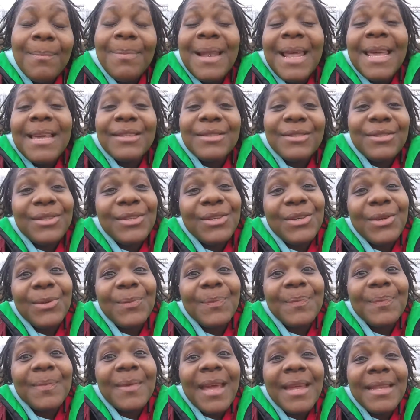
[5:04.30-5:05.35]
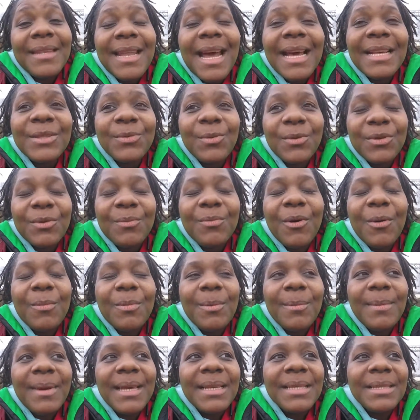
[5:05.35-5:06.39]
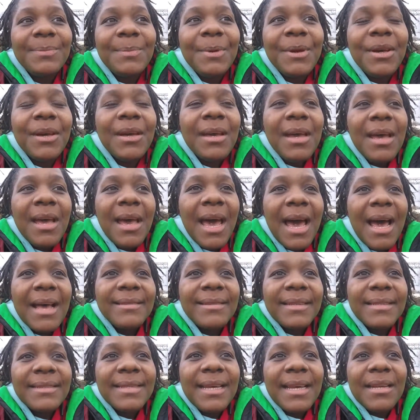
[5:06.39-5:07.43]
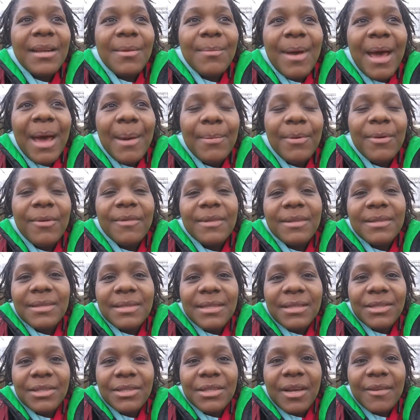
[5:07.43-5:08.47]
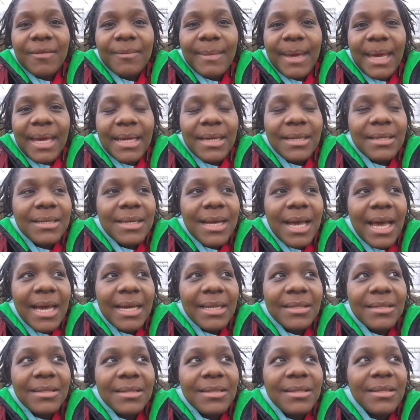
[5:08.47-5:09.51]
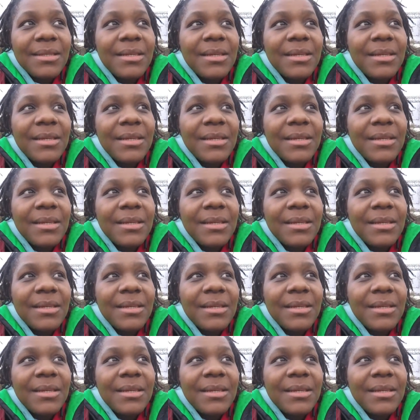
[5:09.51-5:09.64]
players do, and that's what the problem is. But as I said, I'm happy with the decision I've made, and